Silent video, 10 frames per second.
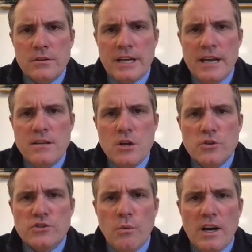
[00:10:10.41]
Okay,
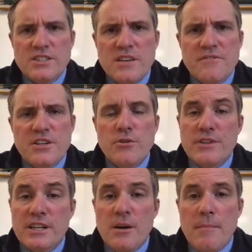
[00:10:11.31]
so watch that video,
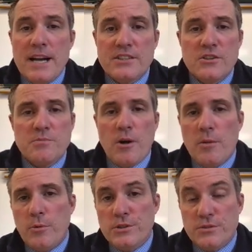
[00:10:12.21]
then come back to this PowerPoint.